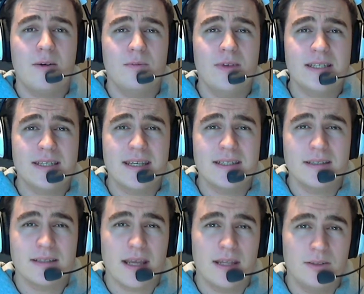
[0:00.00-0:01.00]
this
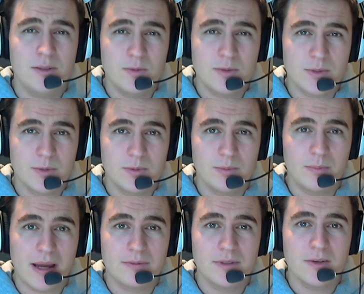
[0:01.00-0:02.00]
isn't a new tool,
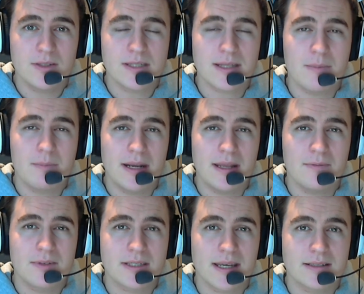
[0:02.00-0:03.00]
but I've noticed that many
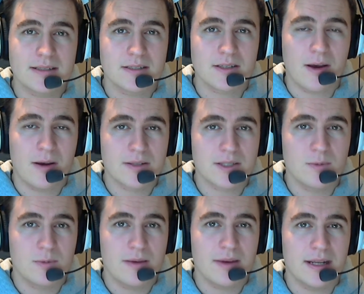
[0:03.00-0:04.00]
advertisers aren't
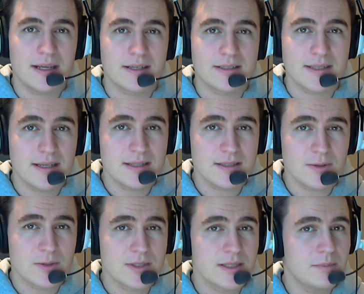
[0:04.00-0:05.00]
aware that it exists
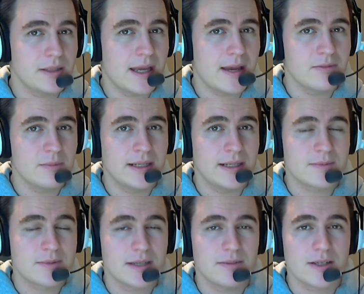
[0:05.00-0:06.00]
or simply haven't been
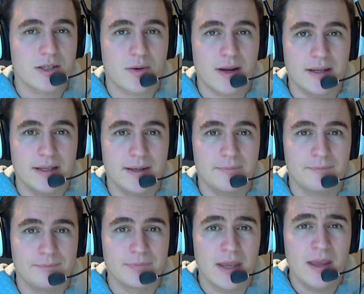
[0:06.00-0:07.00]
able to give it a try yet,
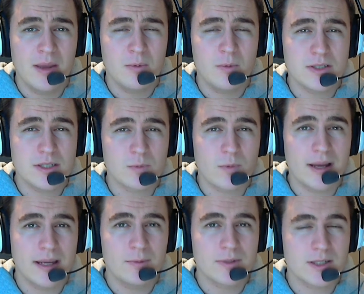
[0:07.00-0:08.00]
which is
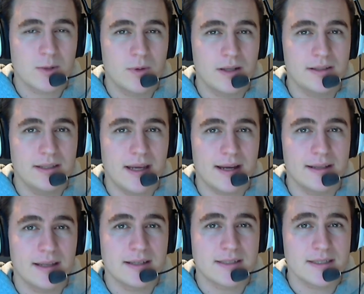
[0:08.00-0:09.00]
why I want to quickly
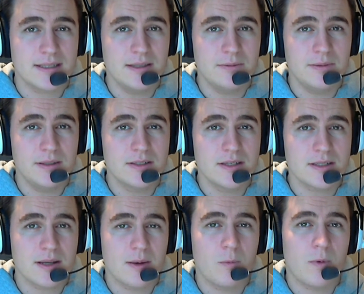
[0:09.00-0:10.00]
highlight its key
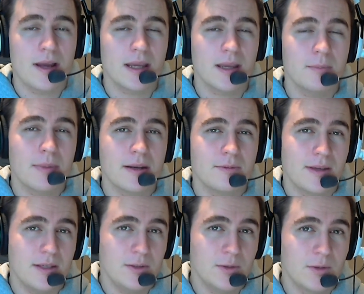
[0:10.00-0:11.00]
features and why it can
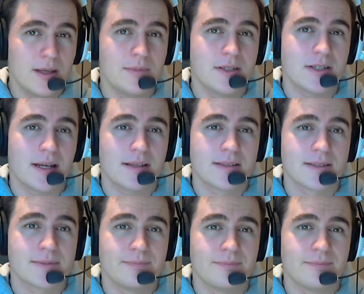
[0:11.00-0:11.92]
benefit your image ads.